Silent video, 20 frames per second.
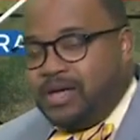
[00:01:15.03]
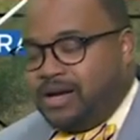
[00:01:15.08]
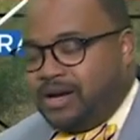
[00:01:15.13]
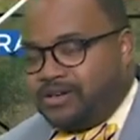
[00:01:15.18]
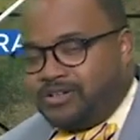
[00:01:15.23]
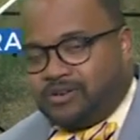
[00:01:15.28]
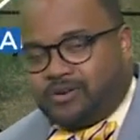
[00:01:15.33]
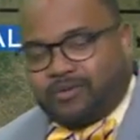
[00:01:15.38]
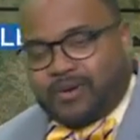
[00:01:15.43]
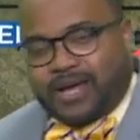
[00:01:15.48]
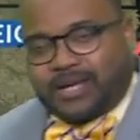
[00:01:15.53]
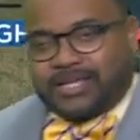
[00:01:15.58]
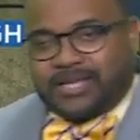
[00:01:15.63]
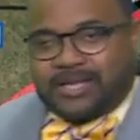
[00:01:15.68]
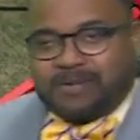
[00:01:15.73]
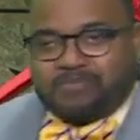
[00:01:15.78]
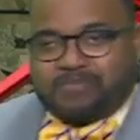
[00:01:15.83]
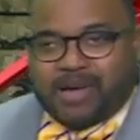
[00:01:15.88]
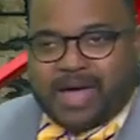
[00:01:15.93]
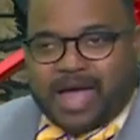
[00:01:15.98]
a direct
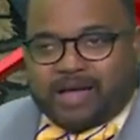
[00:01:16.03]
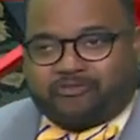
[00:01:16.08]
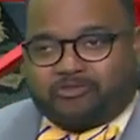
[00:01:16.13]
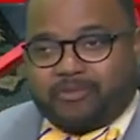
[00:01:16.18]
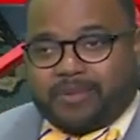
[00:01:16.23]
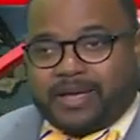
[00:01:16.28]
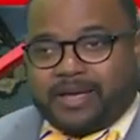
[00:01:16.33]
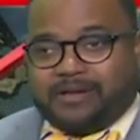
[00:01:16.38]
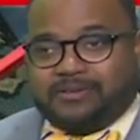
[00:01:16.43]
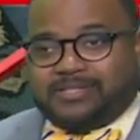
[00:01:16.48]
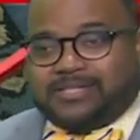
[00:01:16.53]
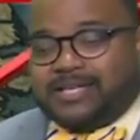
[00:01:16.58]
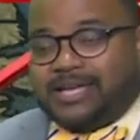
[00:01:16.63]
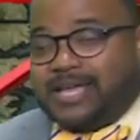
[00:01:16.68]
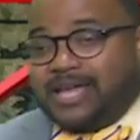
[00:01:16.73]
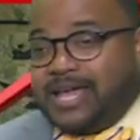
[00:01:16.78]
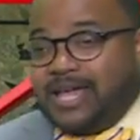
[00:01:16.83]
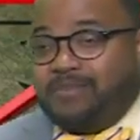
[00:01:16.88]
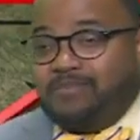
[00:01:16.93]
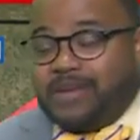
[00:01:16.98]
impact from Elsa
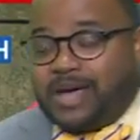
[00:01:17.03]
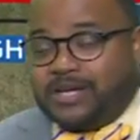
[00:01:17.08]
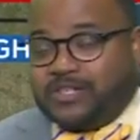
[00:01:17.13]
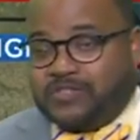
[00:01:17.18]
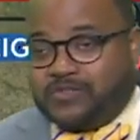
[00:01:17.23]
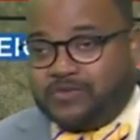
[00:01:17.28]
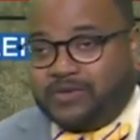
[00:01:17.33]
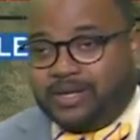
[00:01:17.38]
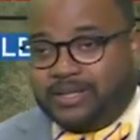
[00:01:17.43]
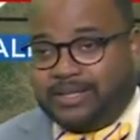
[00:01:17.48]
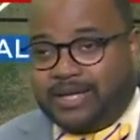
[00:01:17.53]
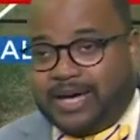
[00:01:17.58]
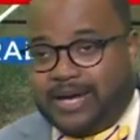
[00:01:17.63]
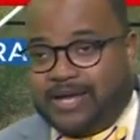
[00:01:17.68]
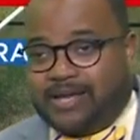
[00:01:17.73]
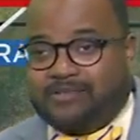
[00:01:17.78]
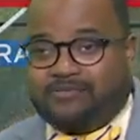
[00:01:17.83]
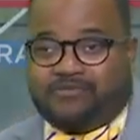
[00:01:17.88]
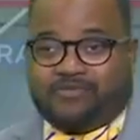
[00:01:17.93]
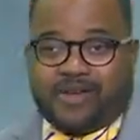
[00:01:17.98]
in metro
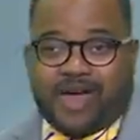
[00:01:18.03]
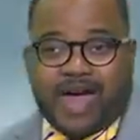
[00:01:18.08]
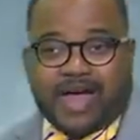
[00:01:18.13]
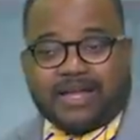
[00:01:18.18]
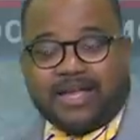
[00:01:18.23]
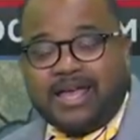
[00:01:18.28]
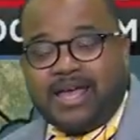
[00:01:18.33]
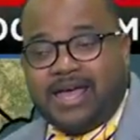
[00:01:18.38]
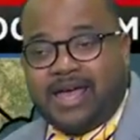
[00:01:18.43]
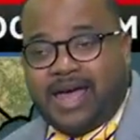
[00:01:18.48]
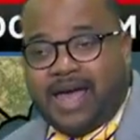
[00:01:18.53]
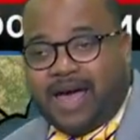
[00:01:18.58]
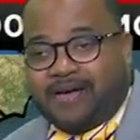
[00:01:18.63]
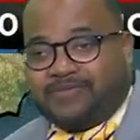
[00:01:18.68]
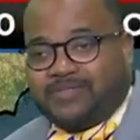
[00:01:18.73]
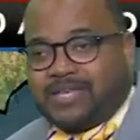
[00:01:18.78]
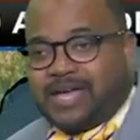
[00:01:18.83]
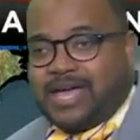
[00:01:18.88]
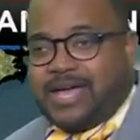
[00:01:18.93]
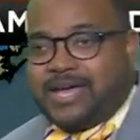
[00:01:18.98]
Atlanta. In fact,
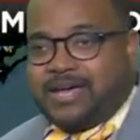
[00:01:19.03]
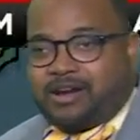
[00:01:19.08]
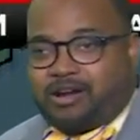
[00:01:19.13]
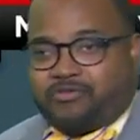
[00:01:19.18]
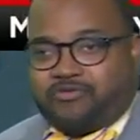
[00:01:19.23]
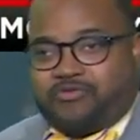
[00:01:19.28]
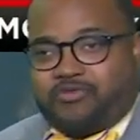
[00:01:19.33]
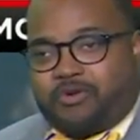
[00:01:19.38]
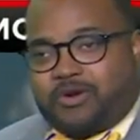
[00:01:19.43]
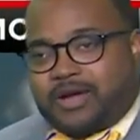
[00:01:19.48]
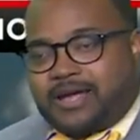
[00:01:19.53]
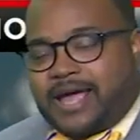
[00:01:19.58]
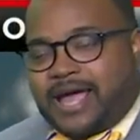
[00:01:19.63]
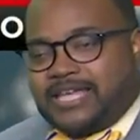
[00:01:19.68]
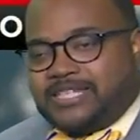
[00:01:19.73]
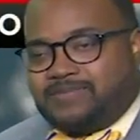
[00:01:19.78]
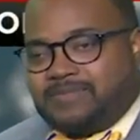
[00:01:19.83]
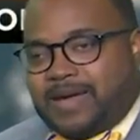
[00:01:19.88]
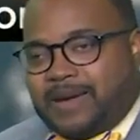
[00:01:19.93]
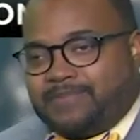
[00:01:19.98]
I've taken our
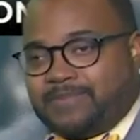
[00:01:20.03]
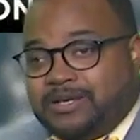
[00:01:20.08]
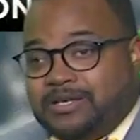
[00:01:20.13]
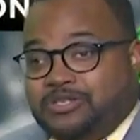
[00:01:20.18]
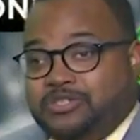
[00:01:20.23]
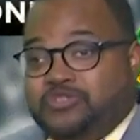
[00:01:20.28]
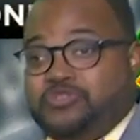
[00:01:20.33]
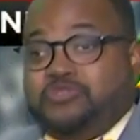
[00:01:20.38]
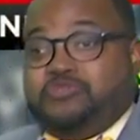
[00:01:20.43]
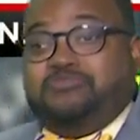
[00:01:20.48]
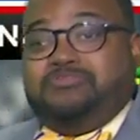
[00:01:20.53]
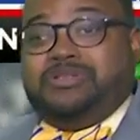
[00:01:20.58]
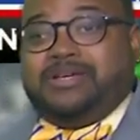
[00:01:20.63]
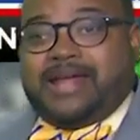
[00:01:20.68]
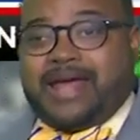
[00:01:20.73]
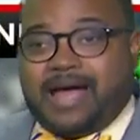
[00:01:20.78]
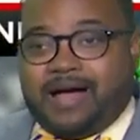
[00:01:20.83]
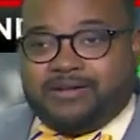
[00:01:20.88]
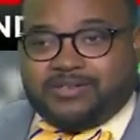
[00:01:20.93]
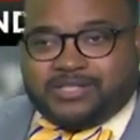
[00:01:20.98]
forecast map and zoomed it
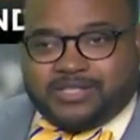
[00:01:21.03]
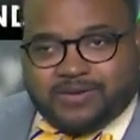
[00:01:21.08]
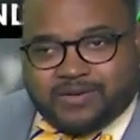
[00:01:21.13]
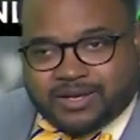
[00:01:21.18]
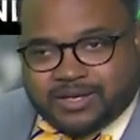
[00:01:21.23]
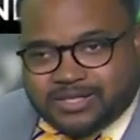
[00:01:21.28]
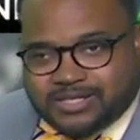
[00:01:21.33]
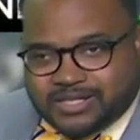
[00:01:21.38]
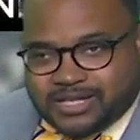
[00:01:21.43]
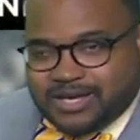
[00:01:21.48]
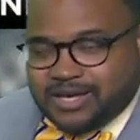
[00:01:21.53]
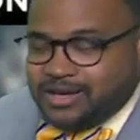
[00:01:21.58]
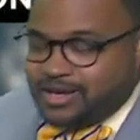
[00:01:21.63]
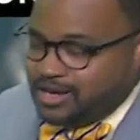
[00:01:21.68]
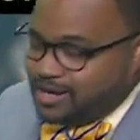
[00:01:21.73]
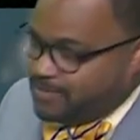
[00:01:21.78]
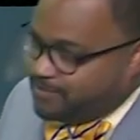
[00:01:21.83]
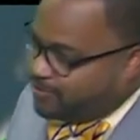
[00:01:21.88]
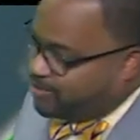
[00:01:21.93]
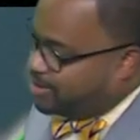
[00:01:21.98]
out so you can see
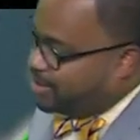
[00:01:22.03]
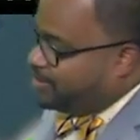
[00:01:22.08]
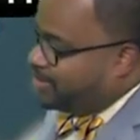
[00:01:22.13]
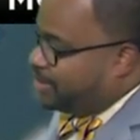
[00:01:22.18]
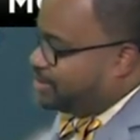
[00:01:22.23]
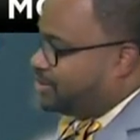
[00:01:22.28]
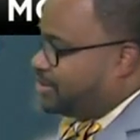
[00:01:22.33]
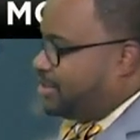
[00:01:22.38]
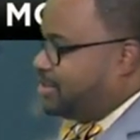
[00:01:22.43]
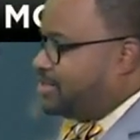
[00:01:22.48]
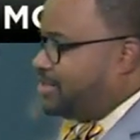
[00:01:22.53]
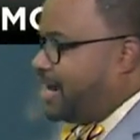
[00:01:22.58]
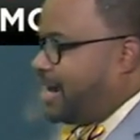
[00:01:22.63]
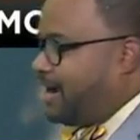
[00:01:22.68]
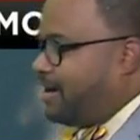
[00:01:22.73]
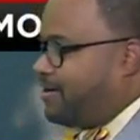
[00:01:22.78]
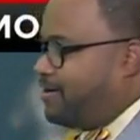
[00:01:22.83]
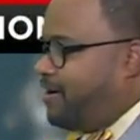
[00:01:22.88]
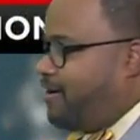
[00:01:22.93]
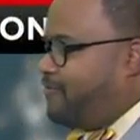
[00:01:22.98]
pretty much the
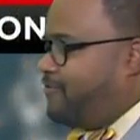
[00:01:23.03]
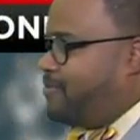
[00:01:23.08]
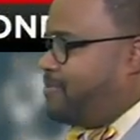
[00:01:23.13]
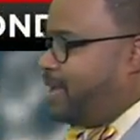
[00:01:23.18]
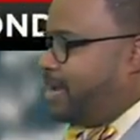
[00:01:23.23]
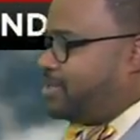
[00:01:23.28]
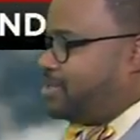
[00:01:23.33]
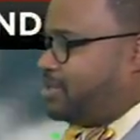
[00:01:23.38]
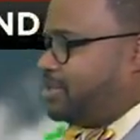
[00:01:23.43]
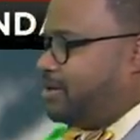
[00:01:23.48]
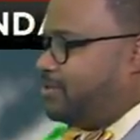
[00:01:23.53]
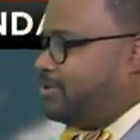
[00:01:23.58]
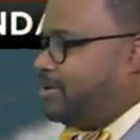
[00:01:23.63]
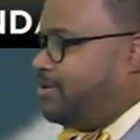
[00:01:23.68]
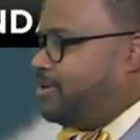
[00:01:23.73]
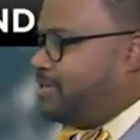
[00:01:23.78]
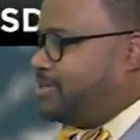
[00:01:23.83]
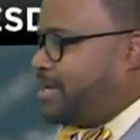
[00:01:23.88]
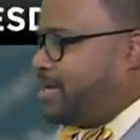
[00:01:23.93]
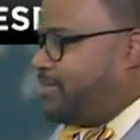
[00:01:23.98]
entire Gulf of Mexico.
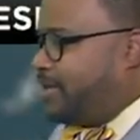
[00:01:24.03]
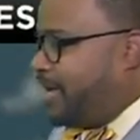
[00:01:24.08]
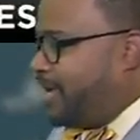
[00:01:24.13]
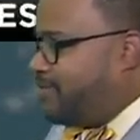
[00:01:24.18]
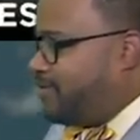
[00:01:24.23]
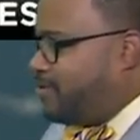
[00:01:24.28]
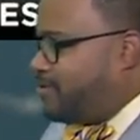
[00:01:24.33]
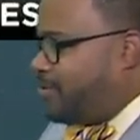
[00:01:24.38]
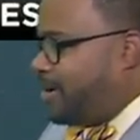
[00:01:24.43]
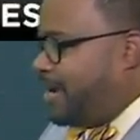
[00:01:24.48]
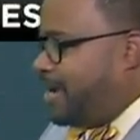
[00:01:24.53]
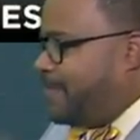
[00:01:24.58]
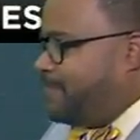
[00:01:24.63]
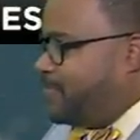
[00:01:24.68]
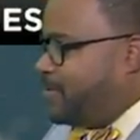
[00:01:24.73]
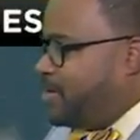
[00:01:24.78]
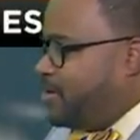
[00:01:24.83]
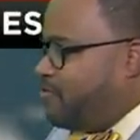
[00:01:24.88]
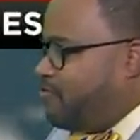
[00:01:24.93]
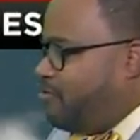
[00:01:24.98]
Notice how the heavy rain
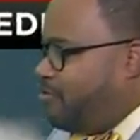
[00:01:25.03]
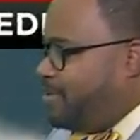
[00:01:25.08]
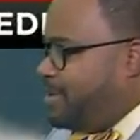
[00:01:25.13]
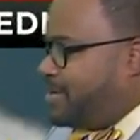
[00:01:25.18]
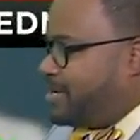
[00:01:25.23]
will be